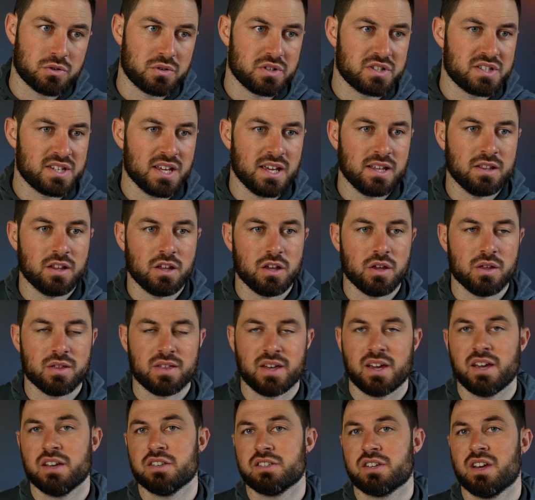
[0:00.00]
or a scene that you
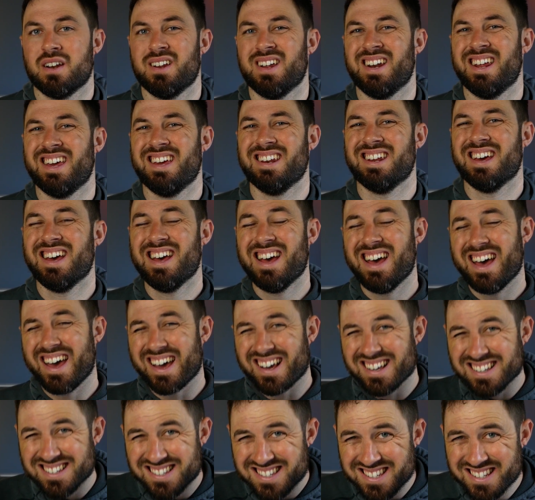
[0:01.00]
think is going to need
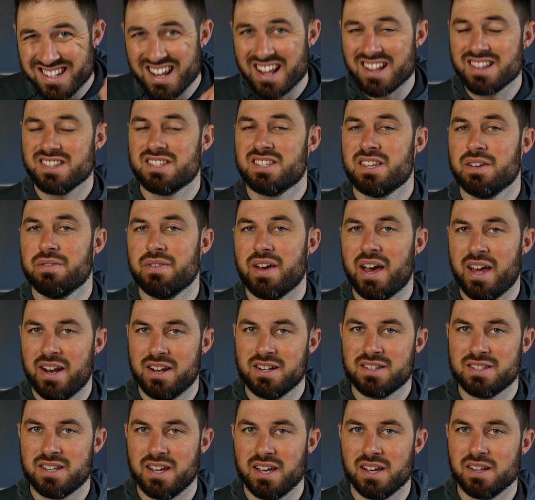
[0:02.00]
extensive
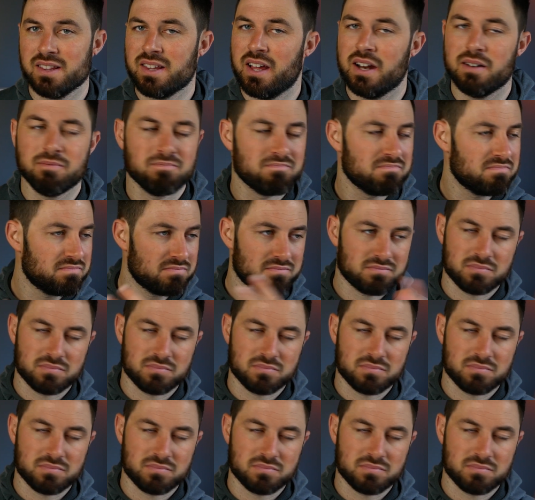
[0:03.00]
editing, then